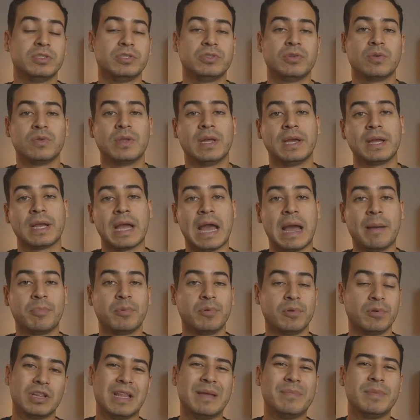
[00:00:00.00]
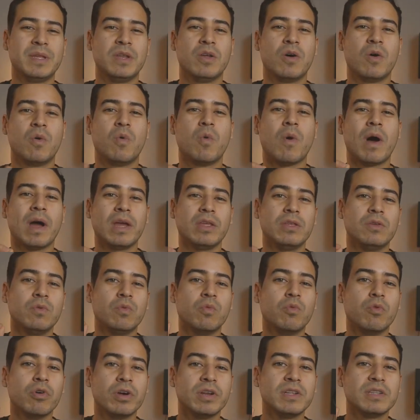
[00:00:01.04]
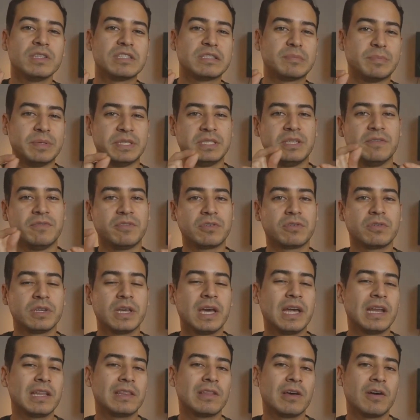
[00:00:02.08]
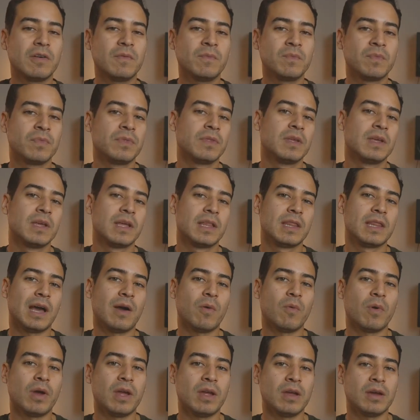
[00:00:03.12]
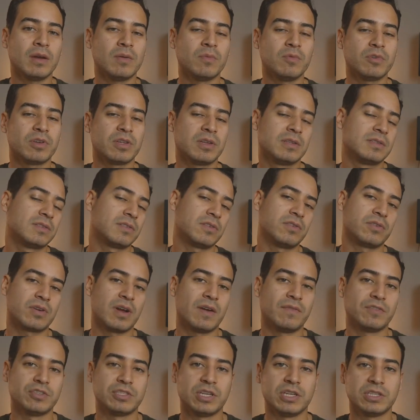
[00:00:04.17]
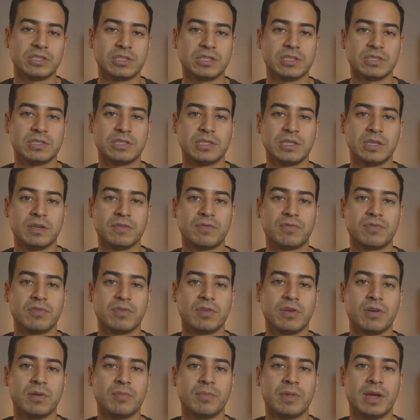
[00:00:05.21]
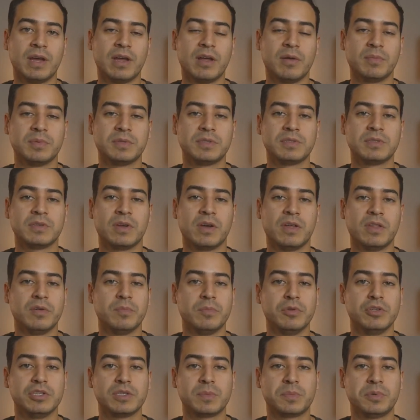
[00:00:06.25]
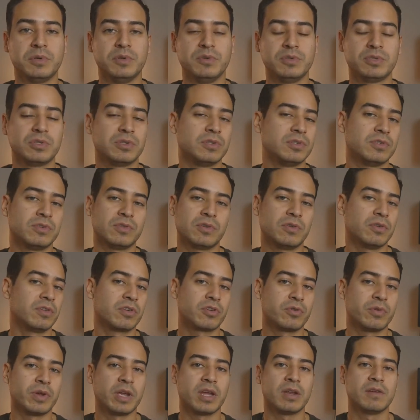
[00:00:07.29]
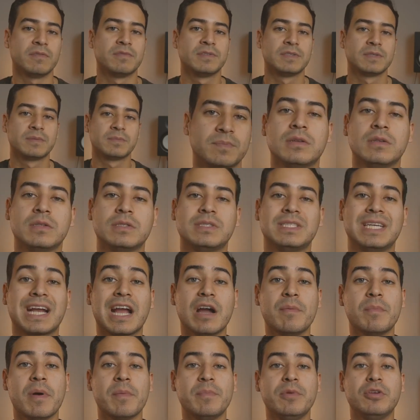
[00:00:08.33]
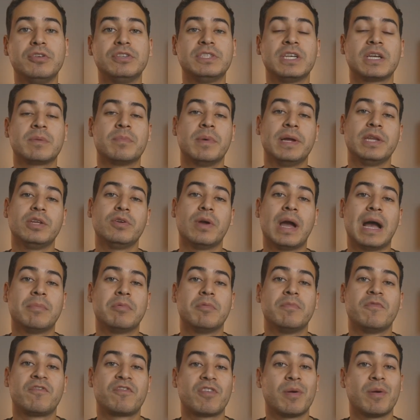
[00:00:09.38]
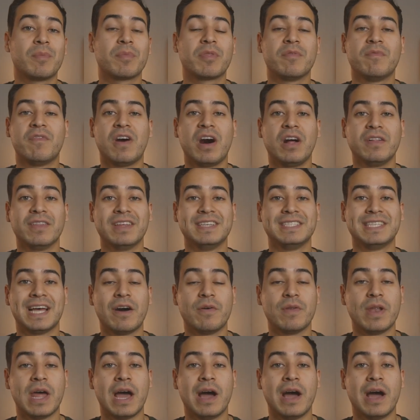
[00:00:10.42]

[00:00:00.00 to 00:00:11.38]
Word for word: just don't like Apple. Let me know why you wouldn't specifically get it though. That way we can start a conversation and see if that helps other music producers or other creatives. Check out my music. My new album, From the Vault, is out